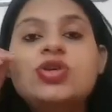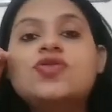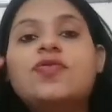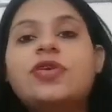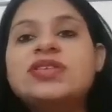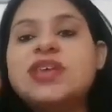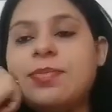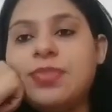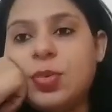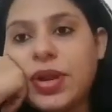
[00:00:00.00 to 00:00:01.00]
So for
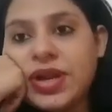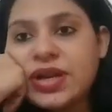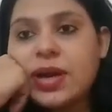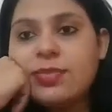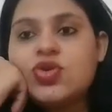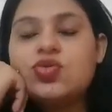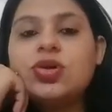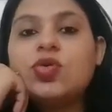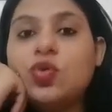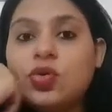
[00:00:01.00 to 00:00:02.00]
example, when it comes to
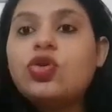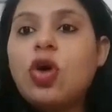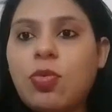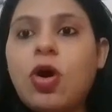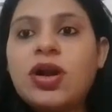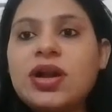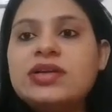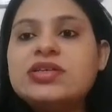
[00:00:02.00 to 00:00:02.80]
the Cournot model,